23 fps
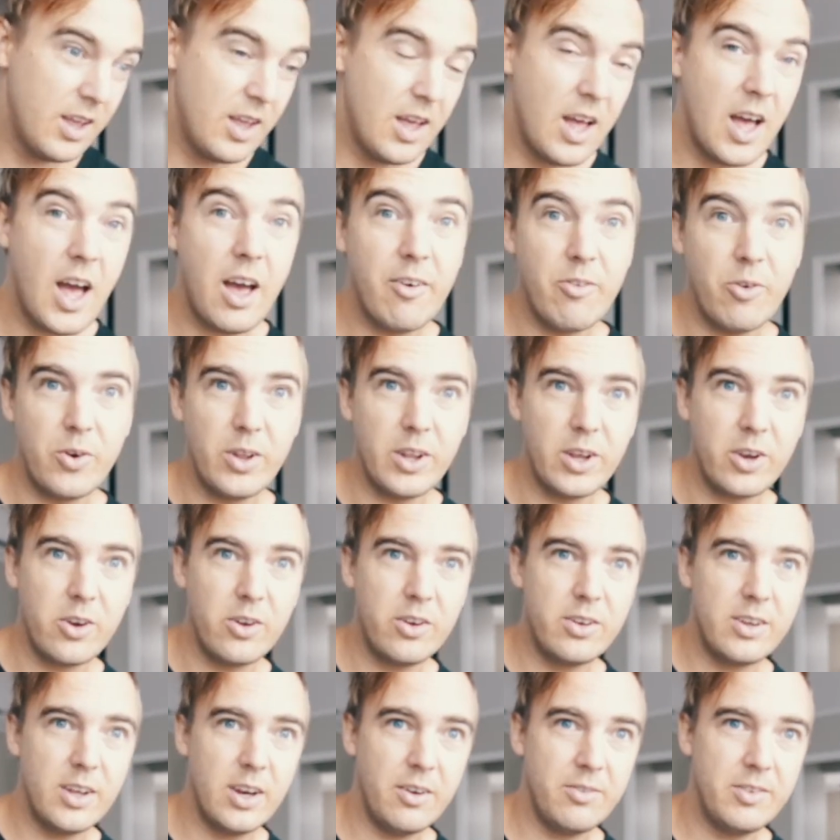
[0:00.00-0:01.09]
have a really
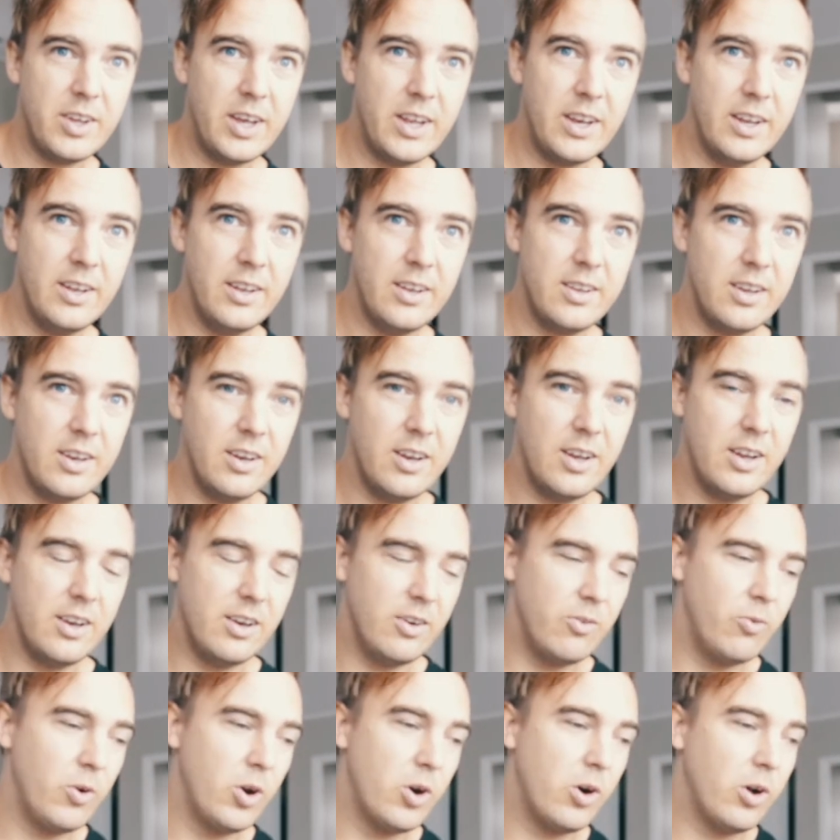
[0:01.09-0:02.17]
good set of tenants,
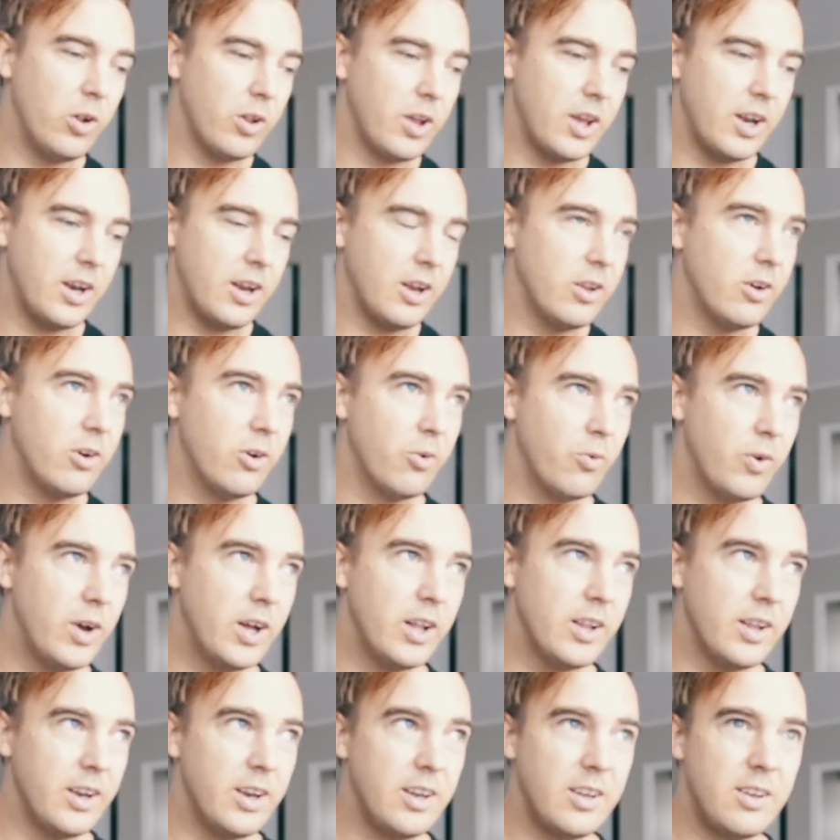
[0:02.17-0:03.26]
and we're all getting along
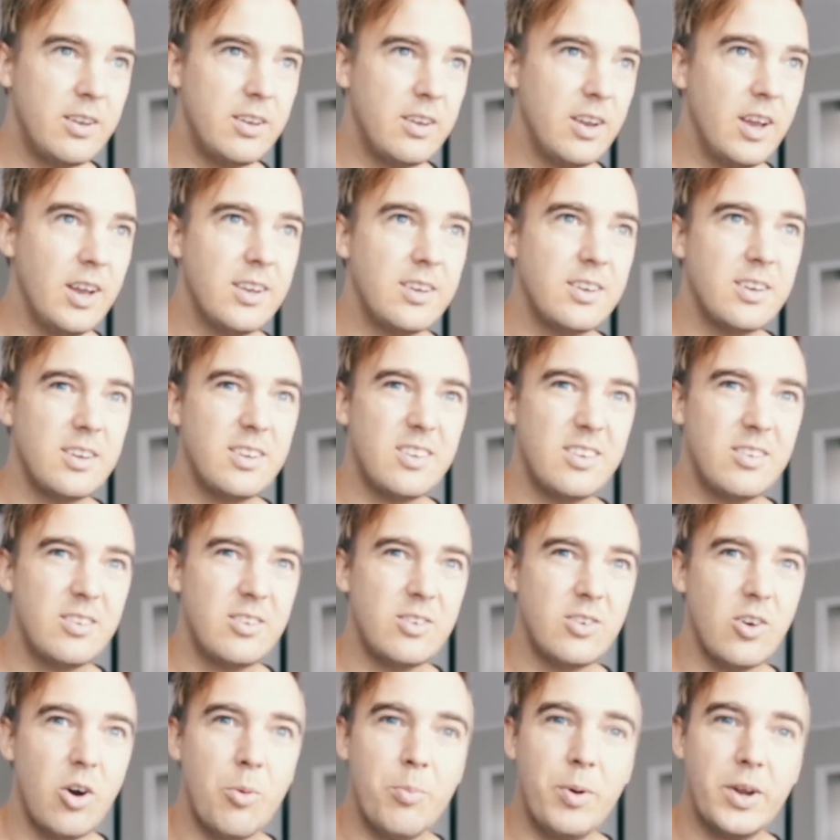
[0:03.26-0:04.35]
well, and it's just
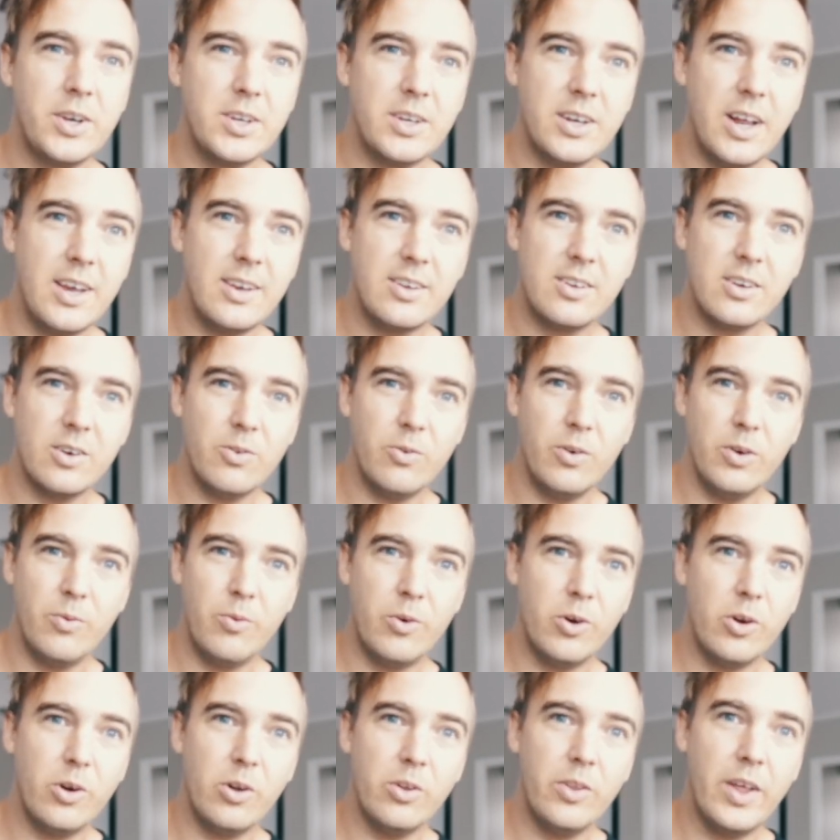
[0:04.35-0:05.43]
so much nicer when
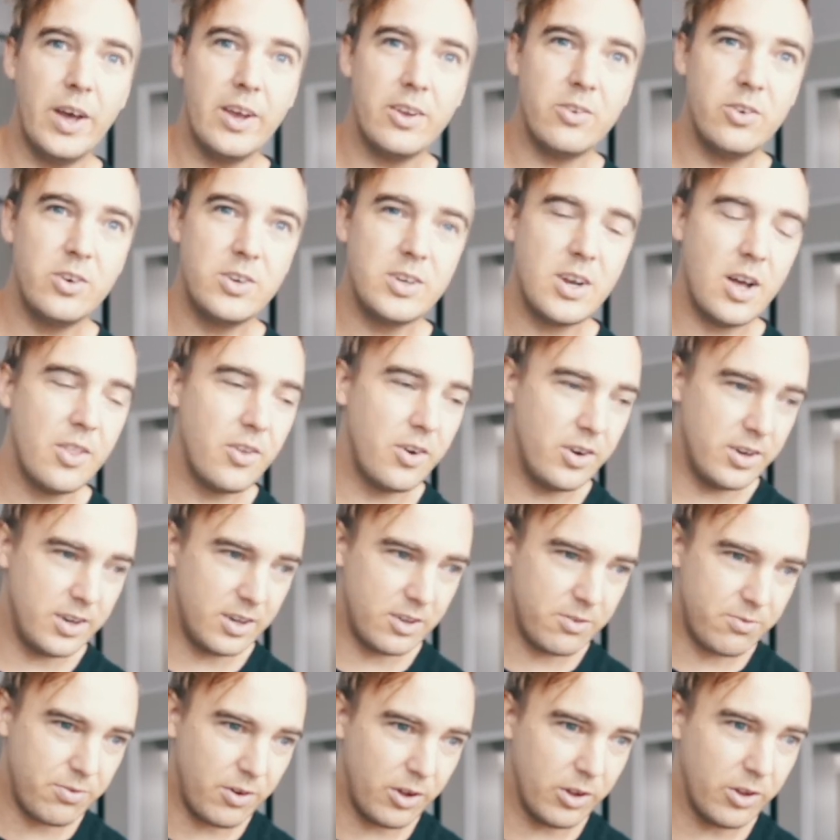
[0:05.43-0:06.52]
we're all nice to each other and
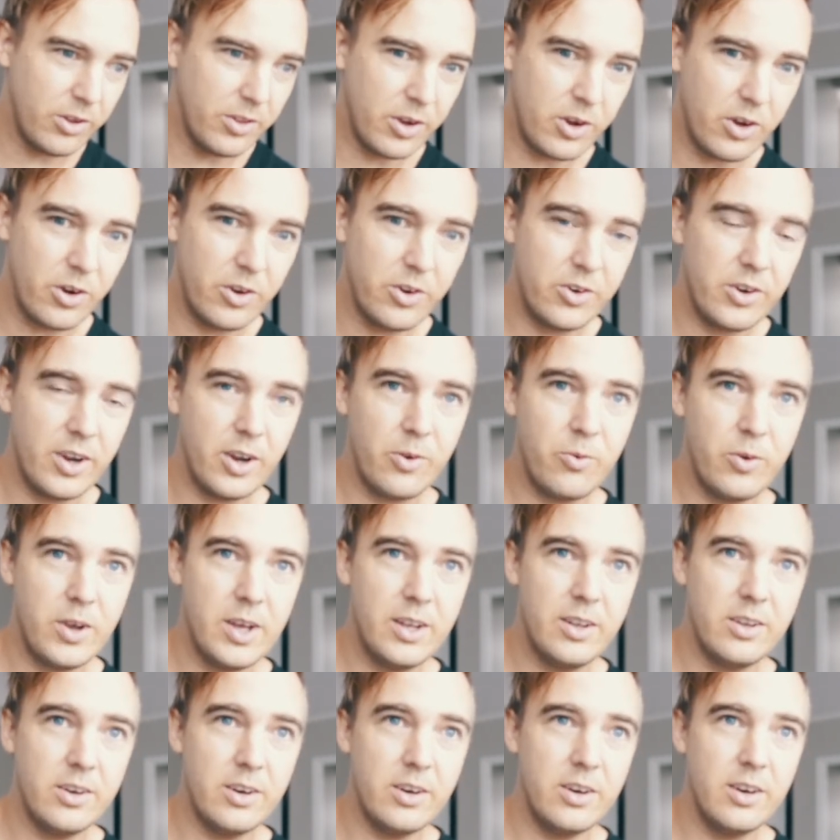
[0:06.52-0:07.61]
just follow the contract we
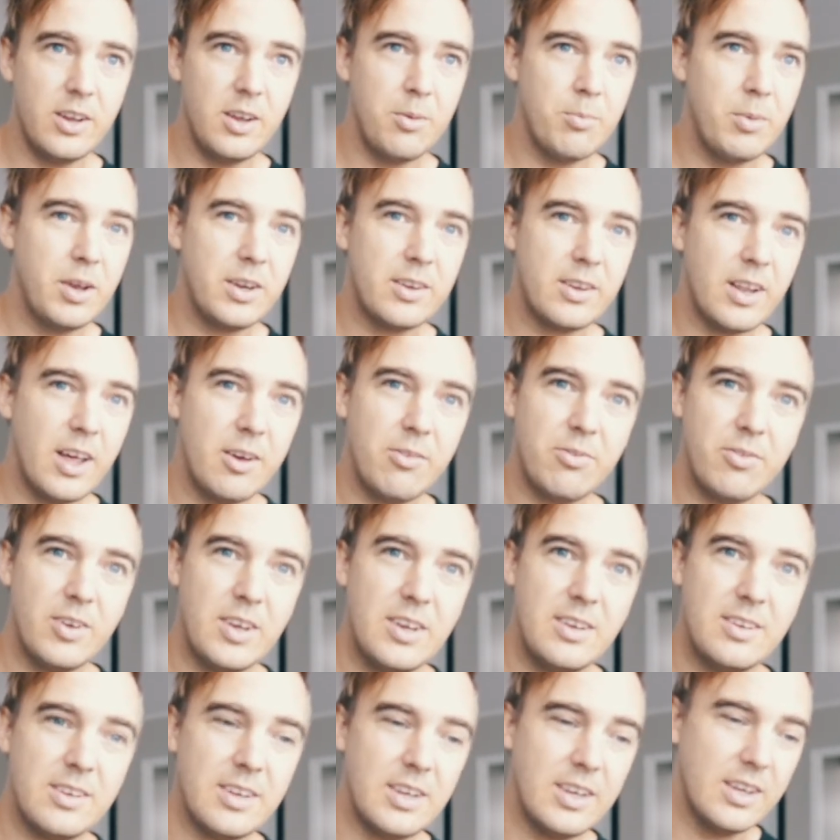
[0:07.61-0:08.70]
entered. It makes life
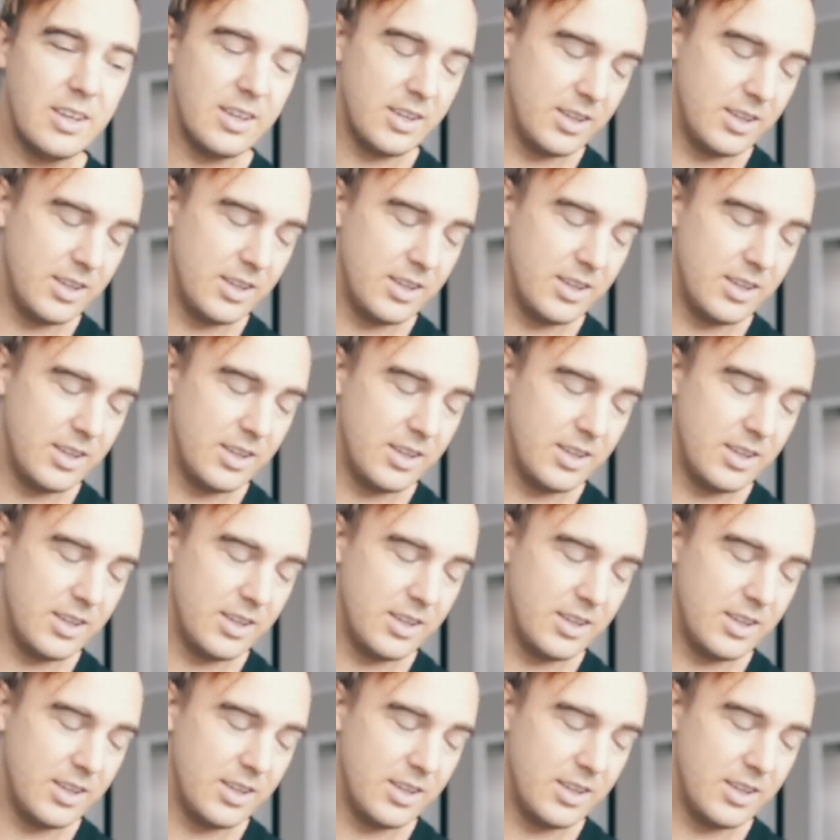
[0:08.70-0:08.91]
easy.